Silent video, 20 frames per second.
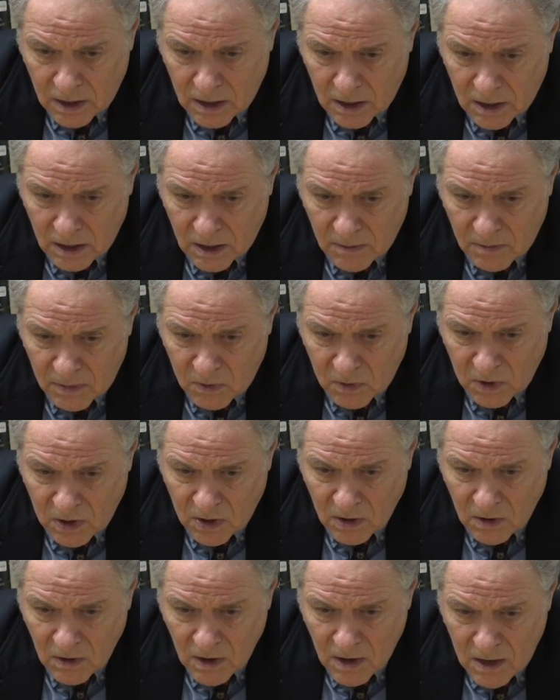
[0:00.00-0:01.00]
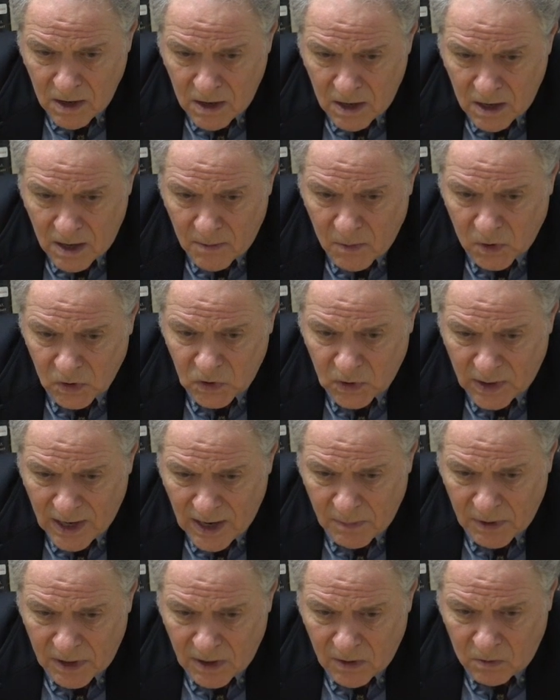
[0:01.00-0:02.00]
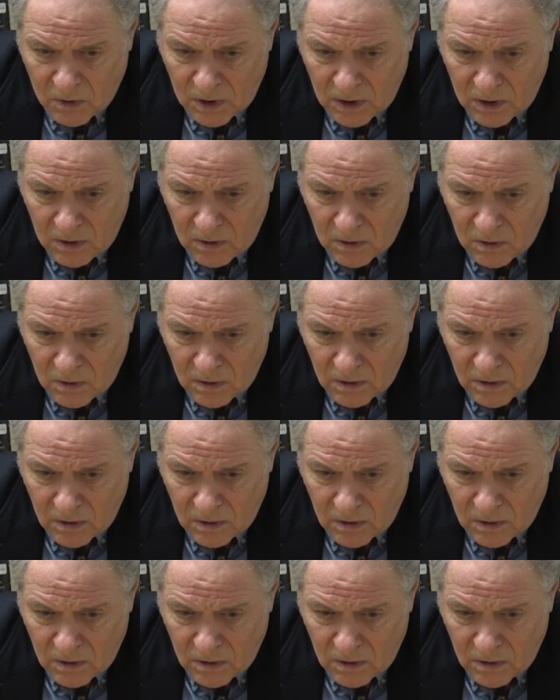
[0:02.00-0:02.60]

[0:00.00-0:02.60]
Uh, but we're, I'm also happy that we